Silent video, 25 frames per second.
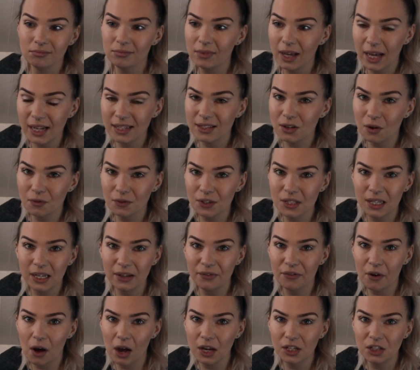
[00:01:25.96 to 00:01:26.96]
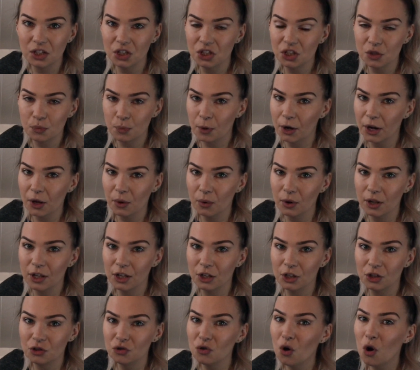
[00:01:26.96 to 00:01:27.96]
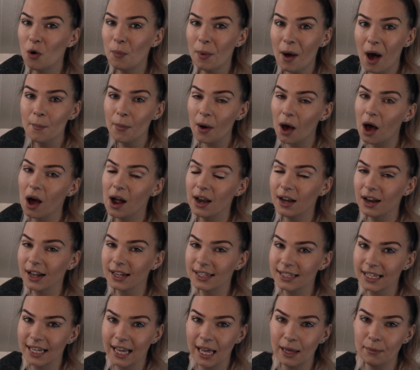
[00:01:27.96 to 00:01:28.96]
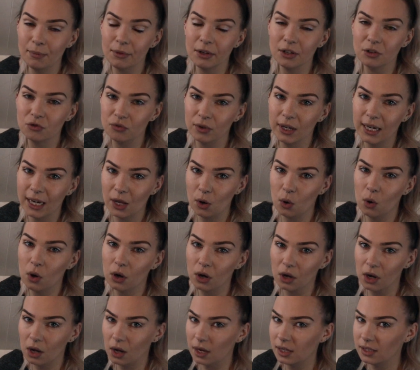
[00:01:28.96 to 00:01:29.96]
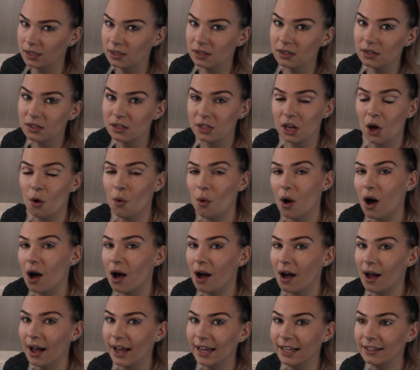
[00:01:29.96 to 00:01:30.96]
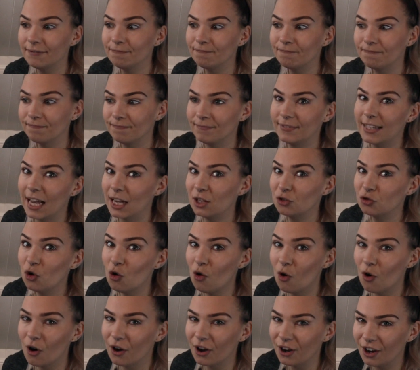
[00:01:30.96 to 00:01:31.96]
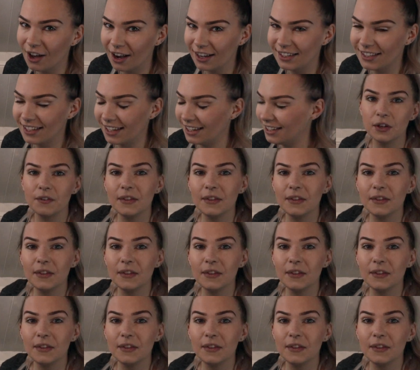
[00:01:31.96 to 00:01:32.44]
it's obviously fine to just put it all in a drawer, but I like to keep things really organised, so I take drawer organisers.